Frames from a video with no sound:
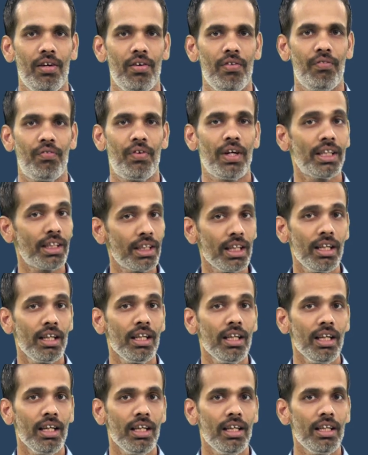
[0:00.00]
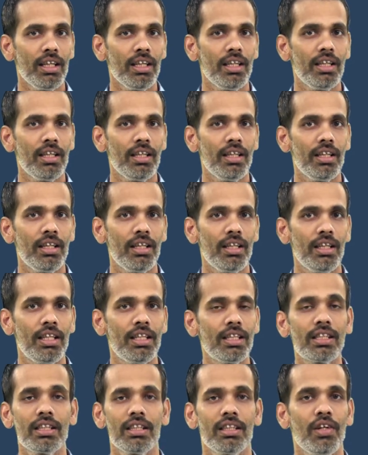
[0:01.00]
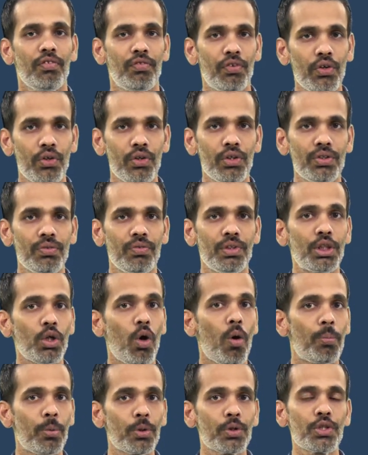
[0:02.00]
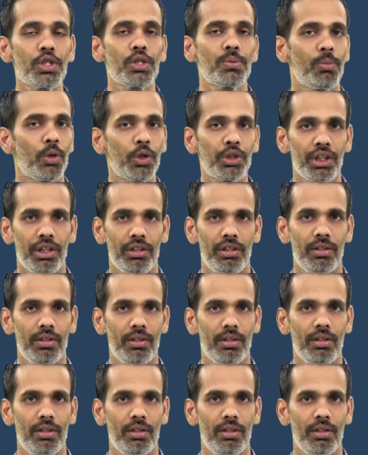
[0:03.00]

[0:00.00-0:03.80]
Friction is the force which opposes motion.